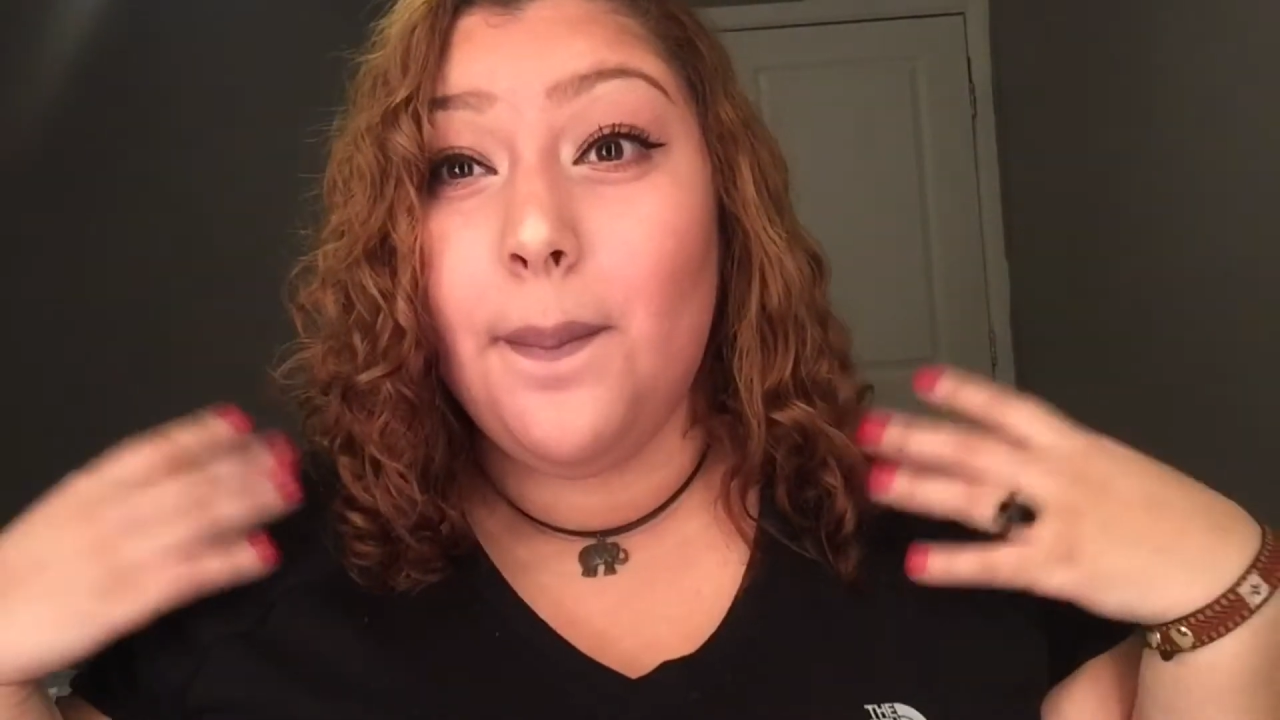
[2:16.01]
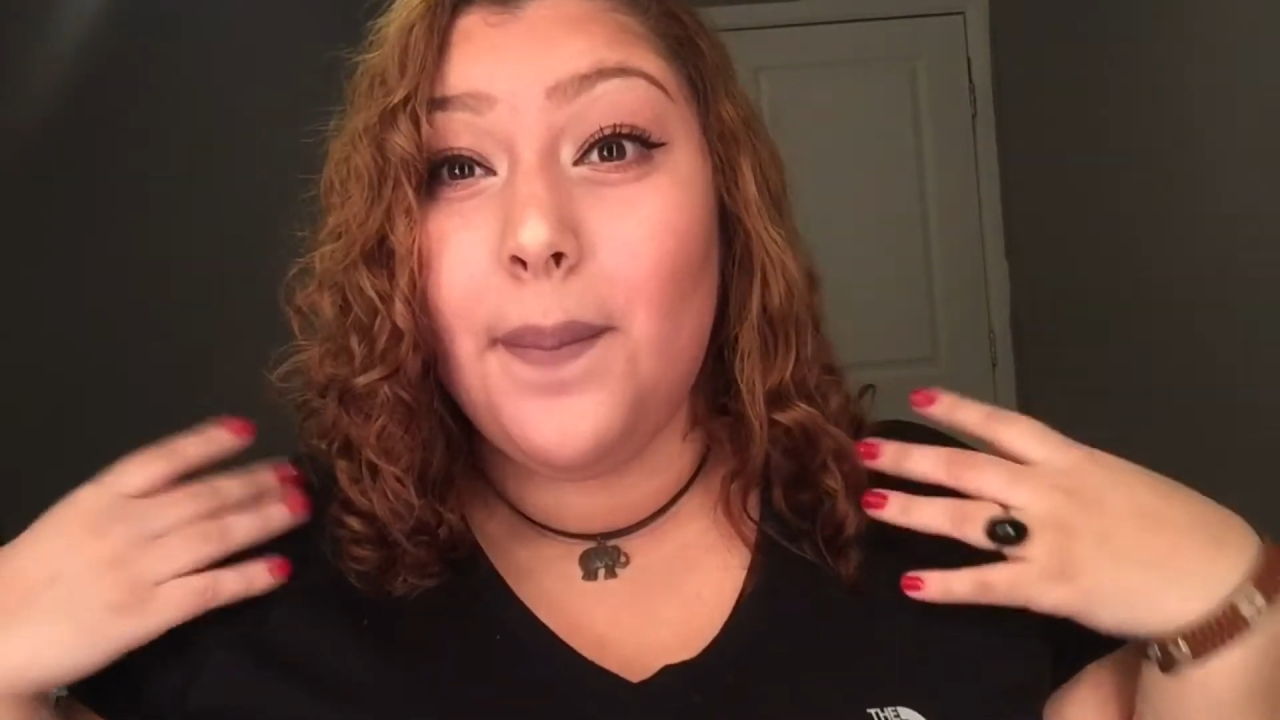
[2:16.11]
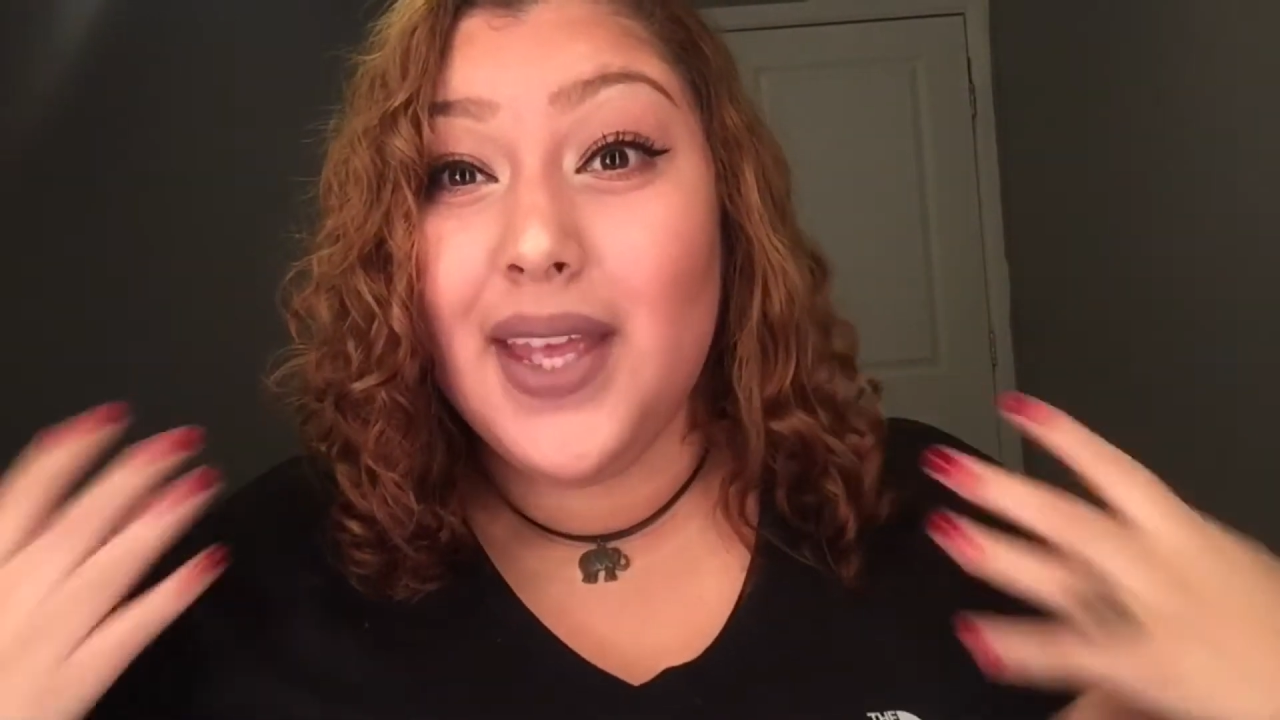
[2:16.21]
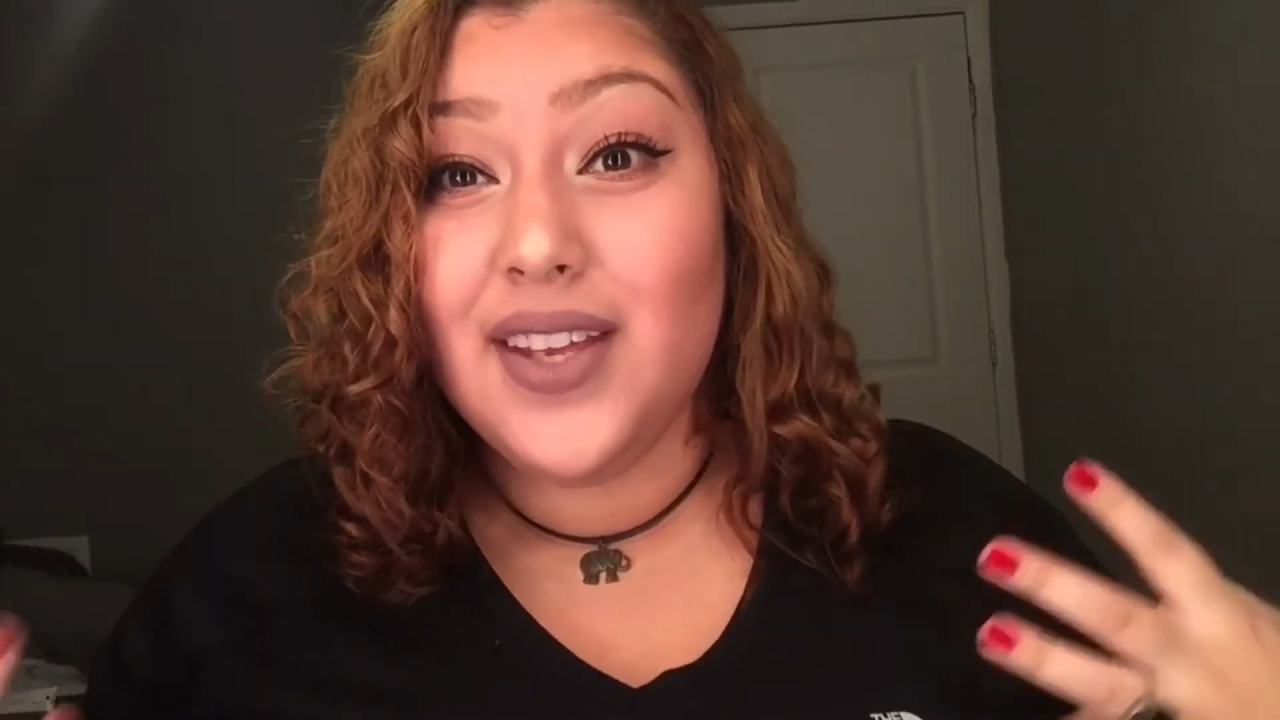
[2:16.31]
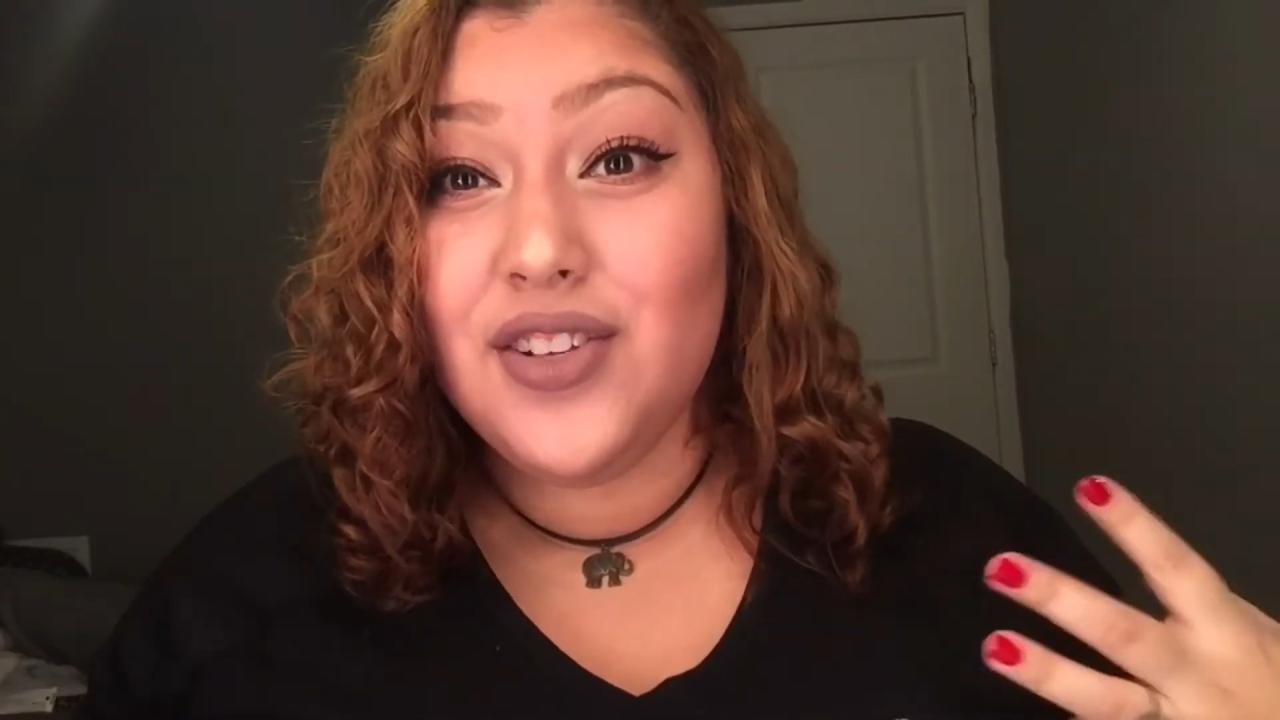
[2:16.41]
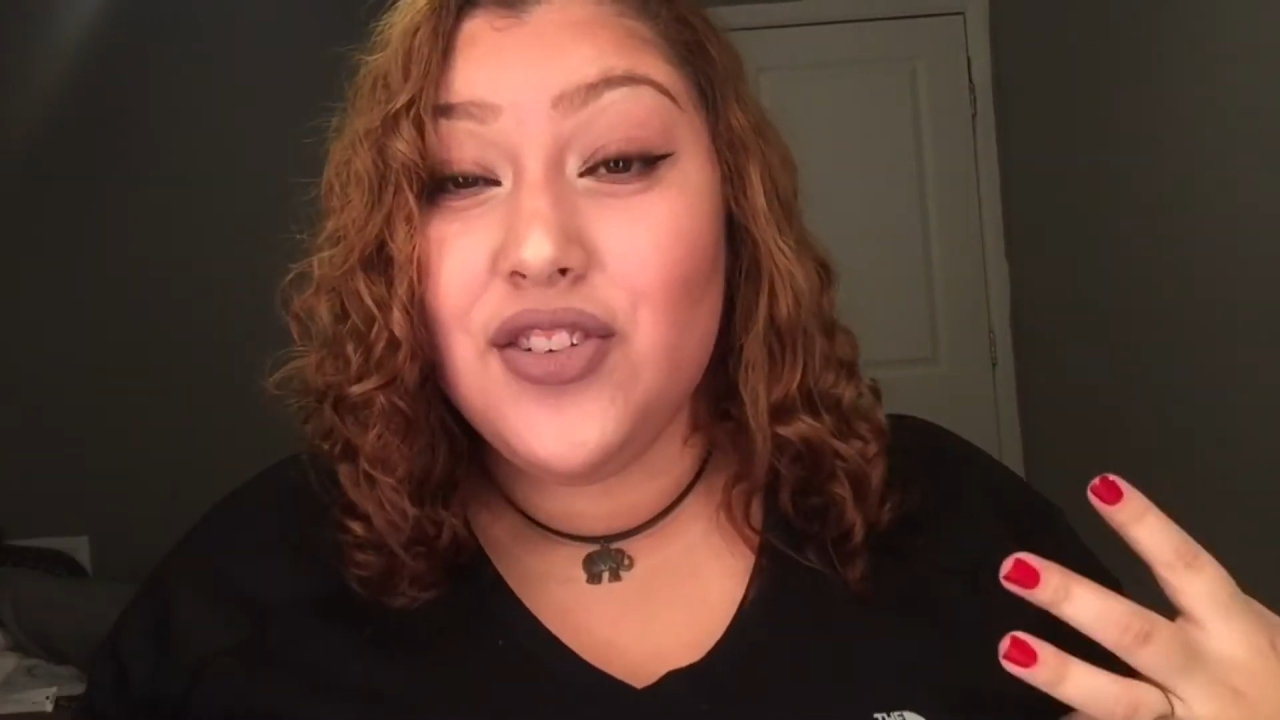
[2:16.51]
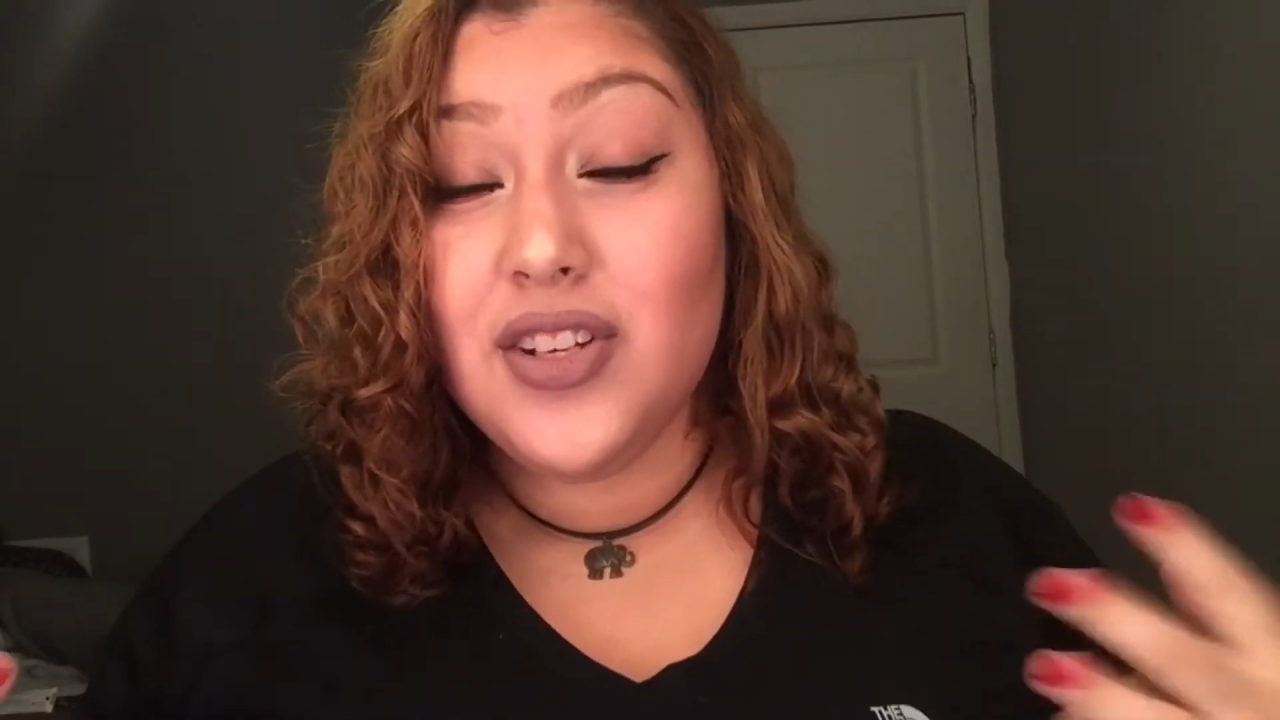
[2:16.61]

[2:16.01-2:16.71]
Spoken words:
bitch,